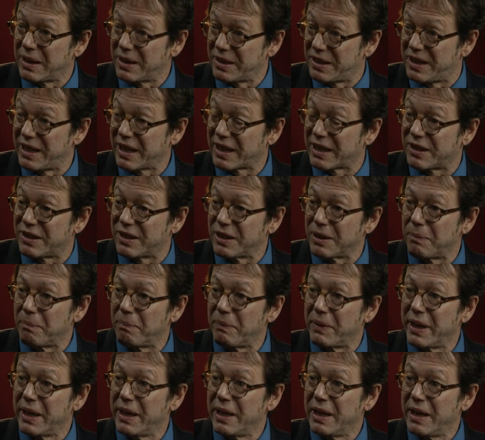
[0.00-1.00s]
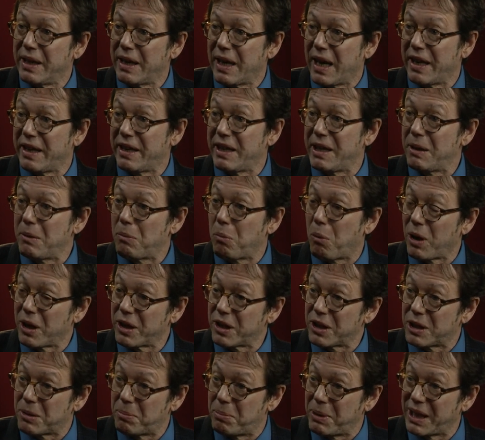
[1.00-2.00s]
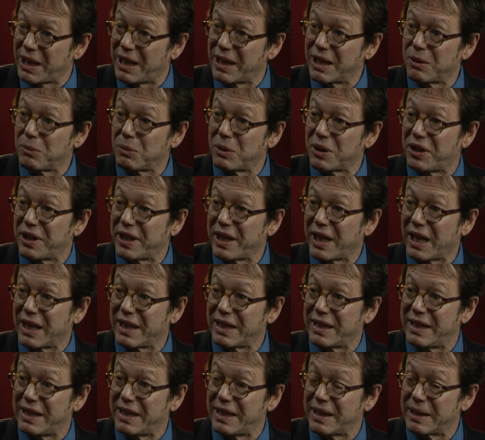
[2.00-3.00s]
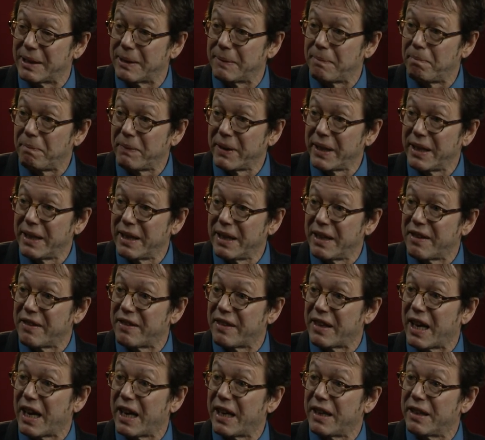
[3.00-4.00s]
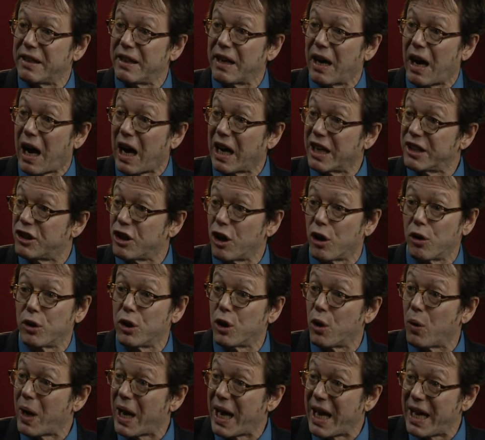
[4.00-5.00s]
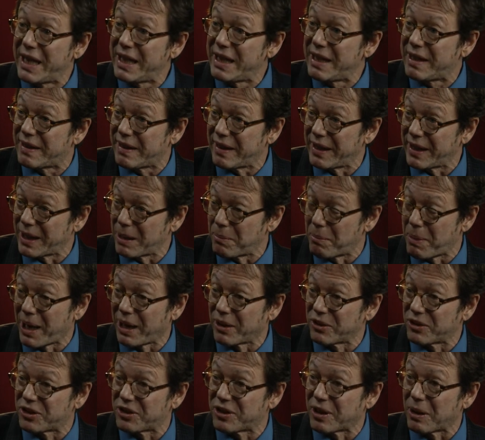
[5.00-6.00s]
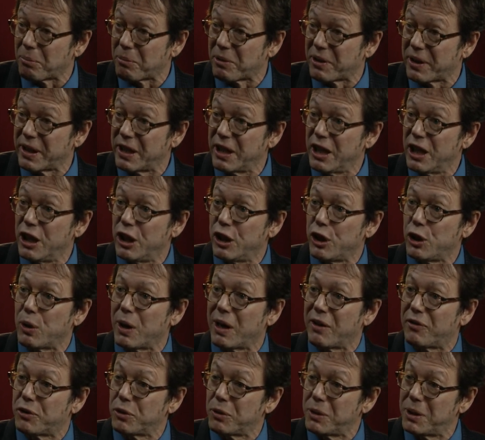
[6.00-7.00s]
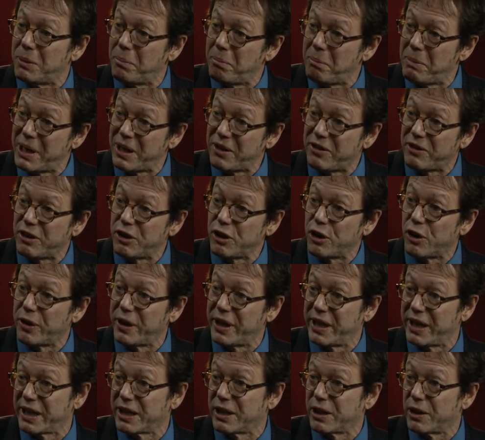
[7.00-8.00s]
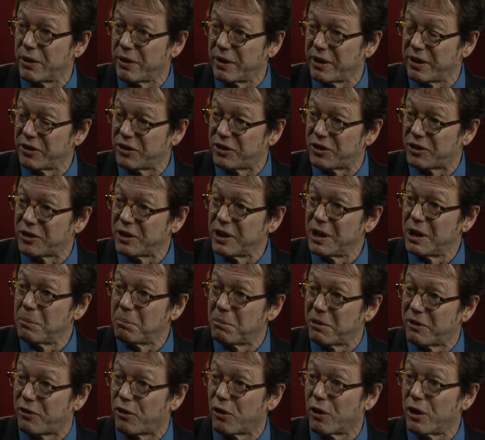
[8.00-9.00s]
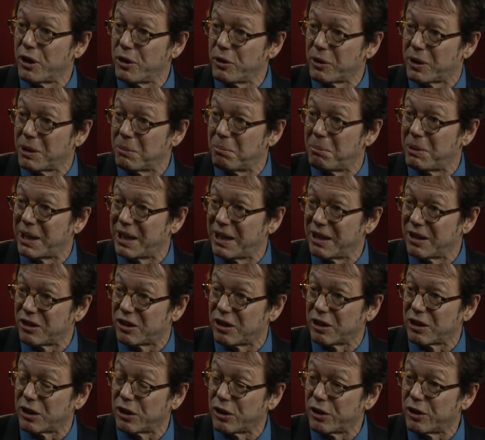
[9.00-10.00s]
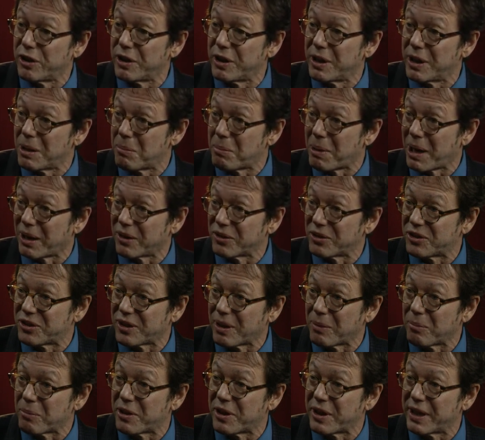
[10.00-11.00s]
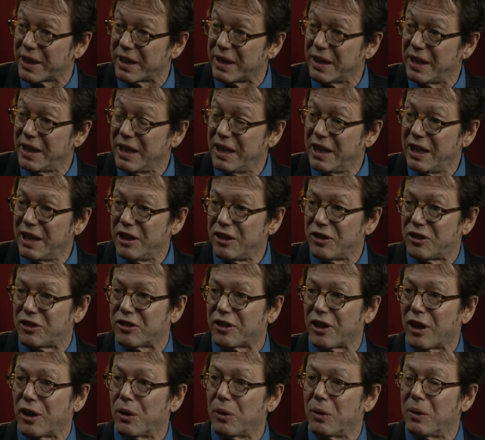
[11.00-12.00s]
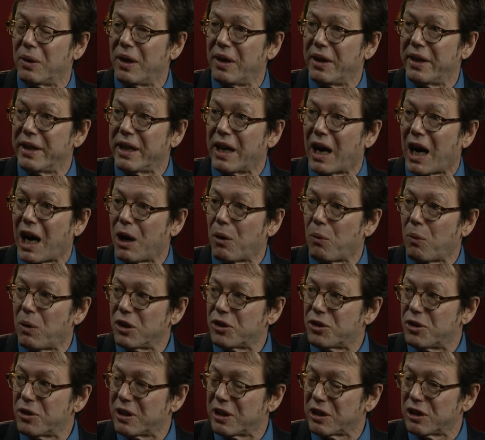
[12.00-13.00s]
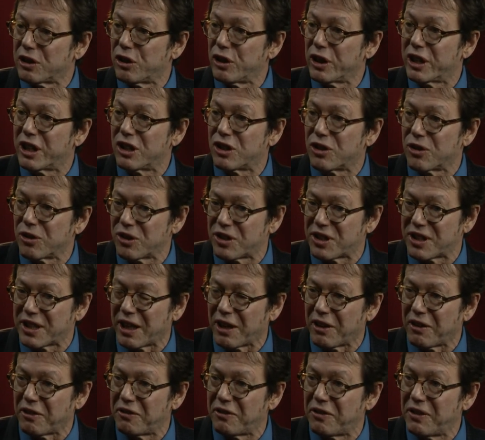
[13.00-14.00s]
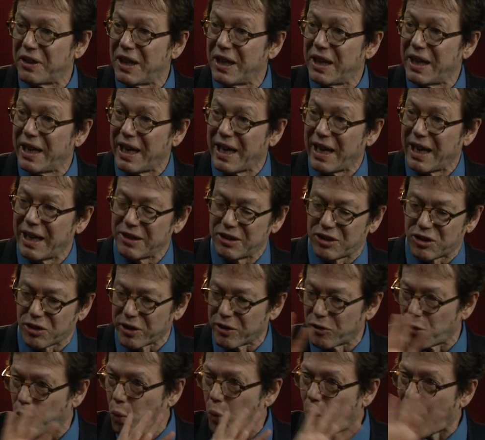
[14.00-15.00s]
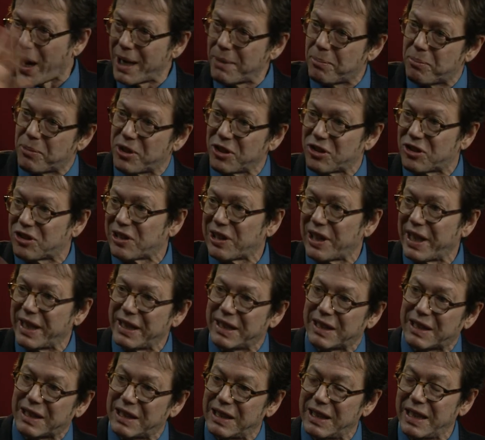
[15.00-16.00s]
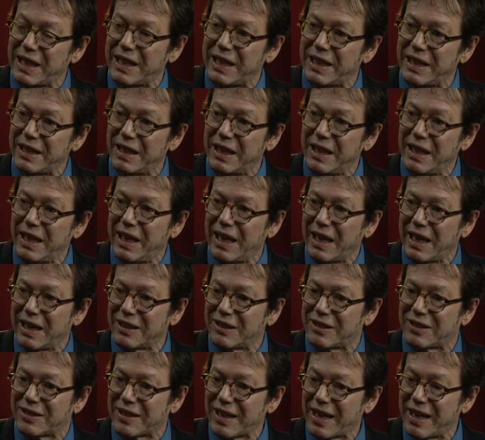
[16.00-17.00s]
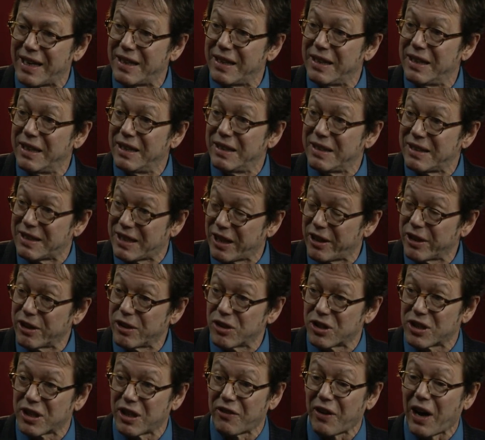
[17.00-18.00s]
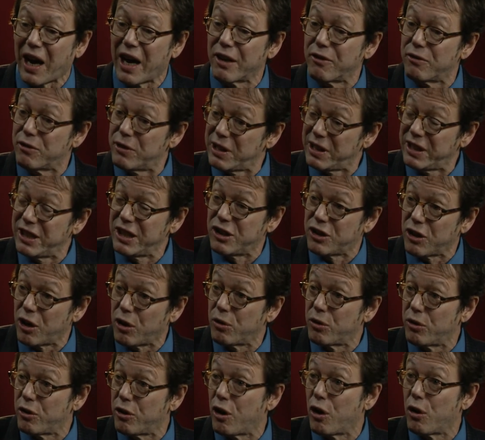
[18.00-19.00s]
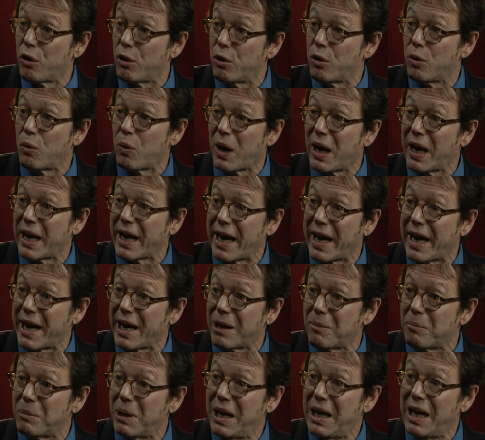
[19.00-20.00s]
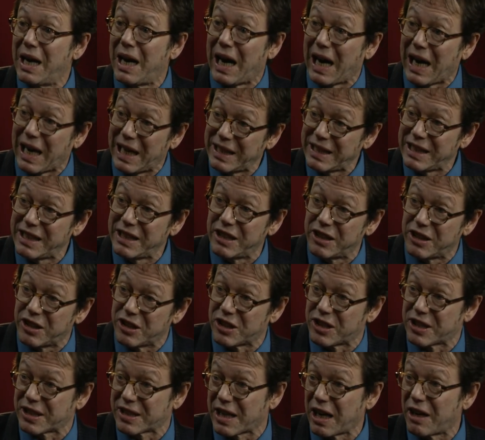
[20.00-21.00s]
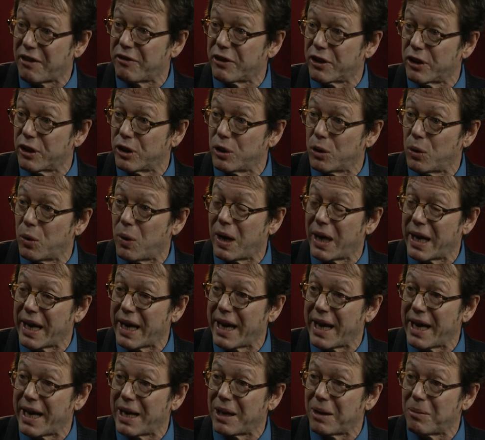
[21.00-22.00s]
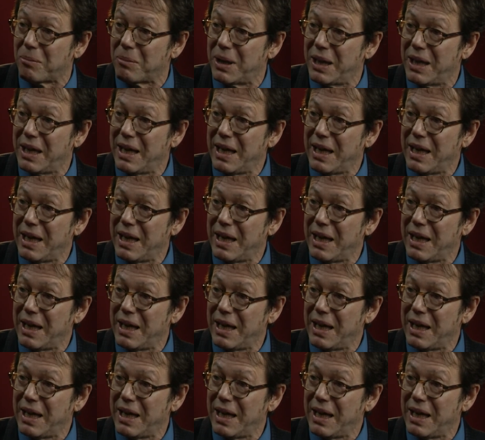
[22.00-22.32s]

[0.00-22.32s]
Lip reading: dictum. And he wanted to begin with the idea that I don't know anything about something. You have to admit your ignorance before you can begin to learn about something. So I want you to look at yourself and sort of wipe the slate clean and say, tell yourself, I really don't know who I am. I need to discover who I am.